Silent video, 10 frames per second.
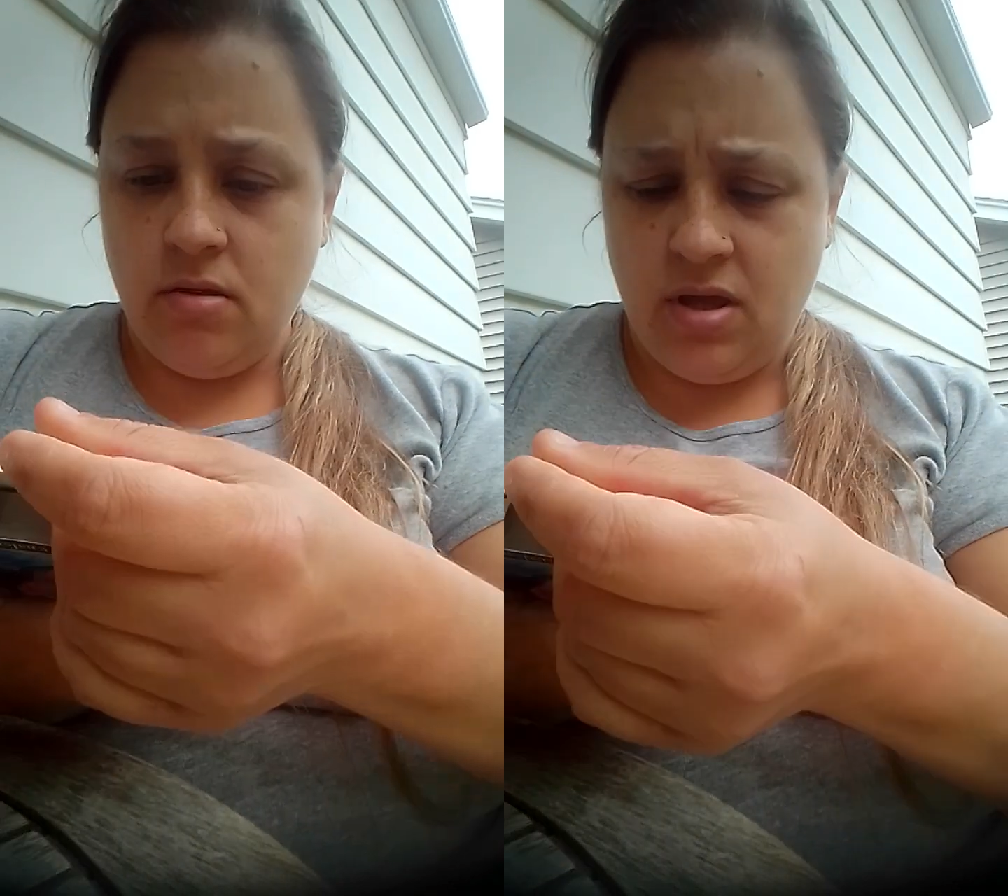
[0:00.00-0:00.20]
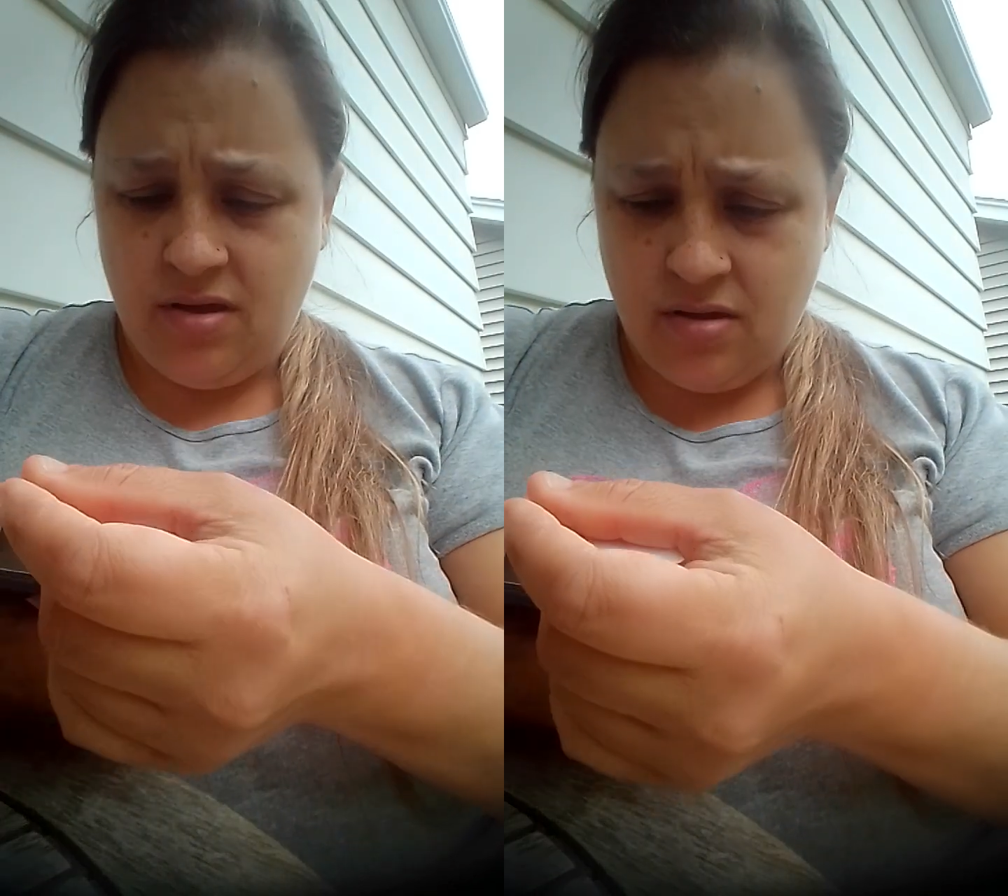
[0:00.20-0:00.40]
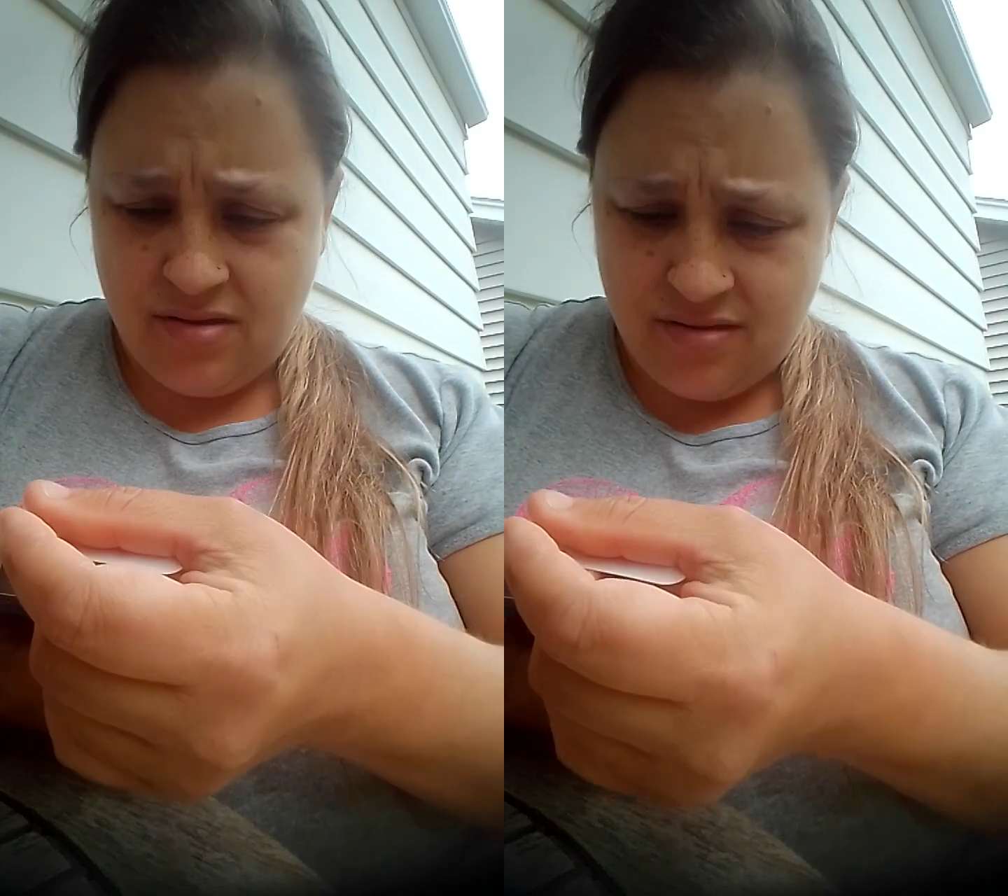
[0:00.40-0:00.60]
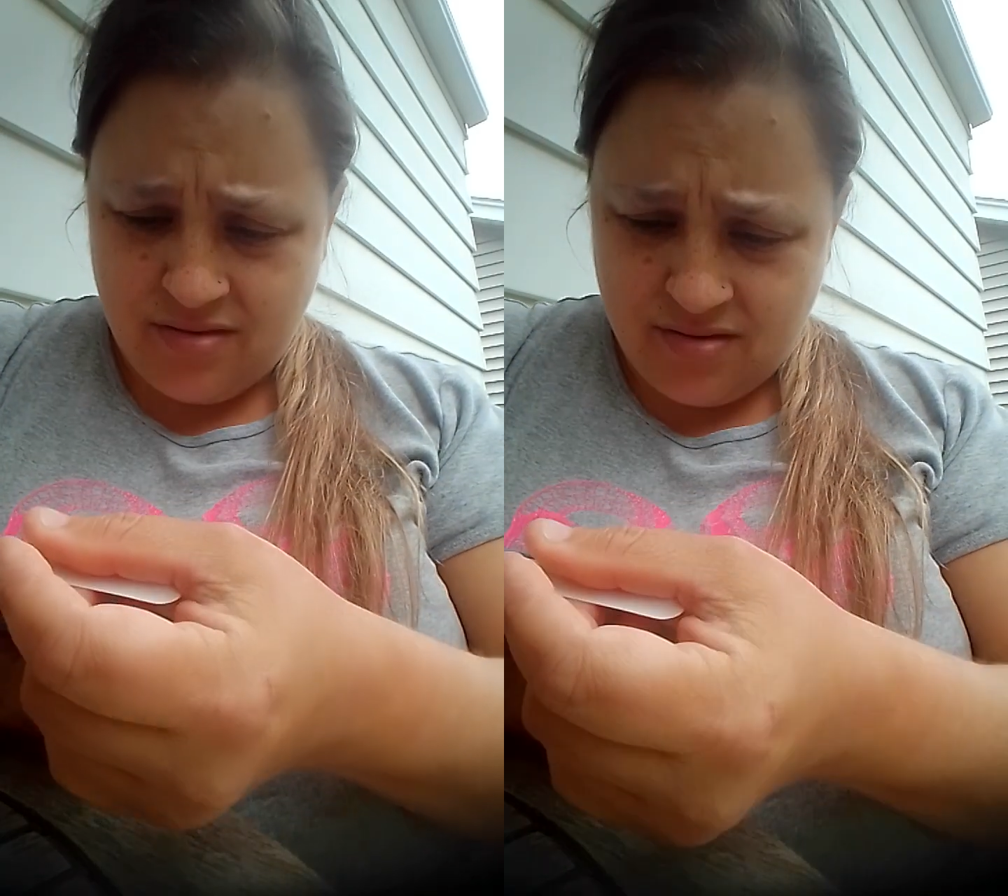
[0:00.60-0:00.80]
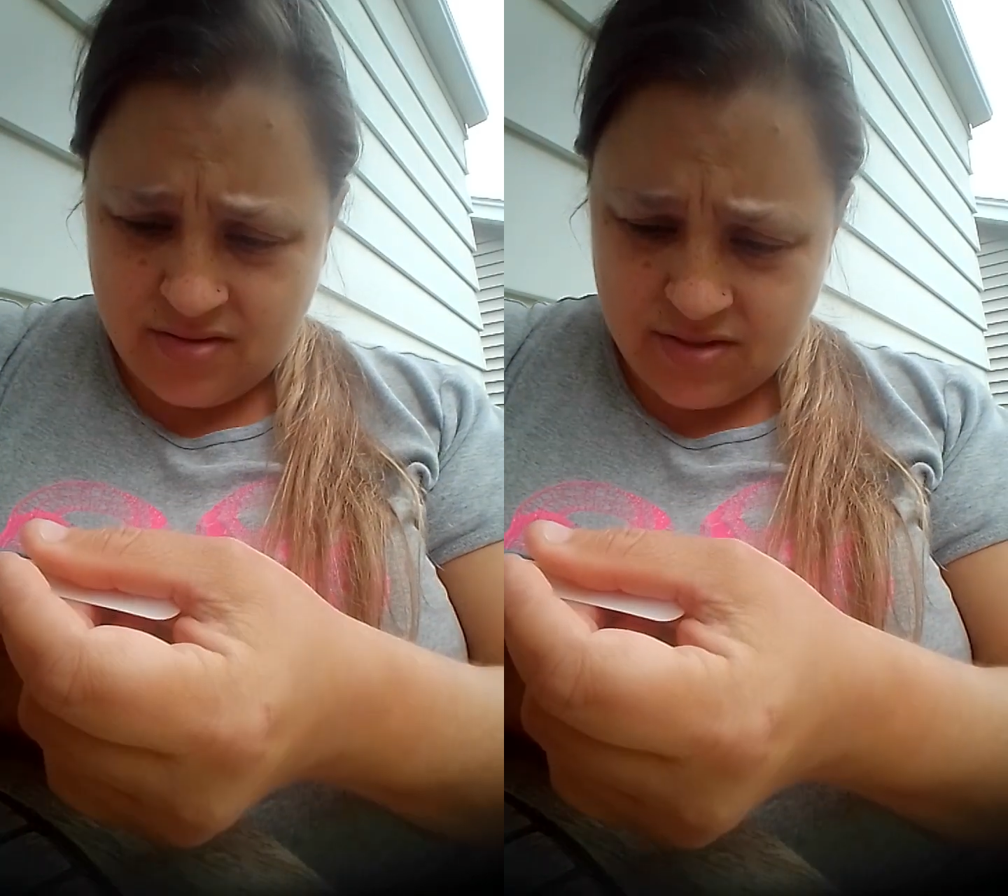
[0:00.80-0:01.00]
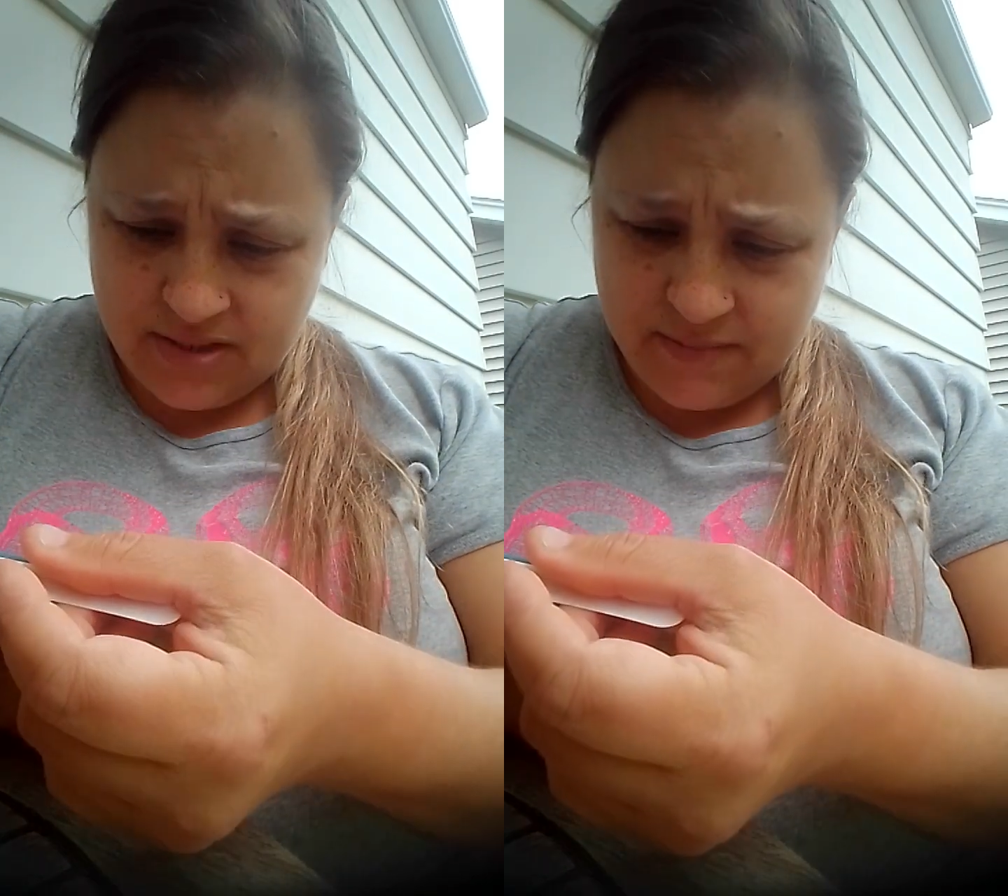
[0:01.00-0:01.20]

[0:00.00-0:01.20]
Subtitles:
And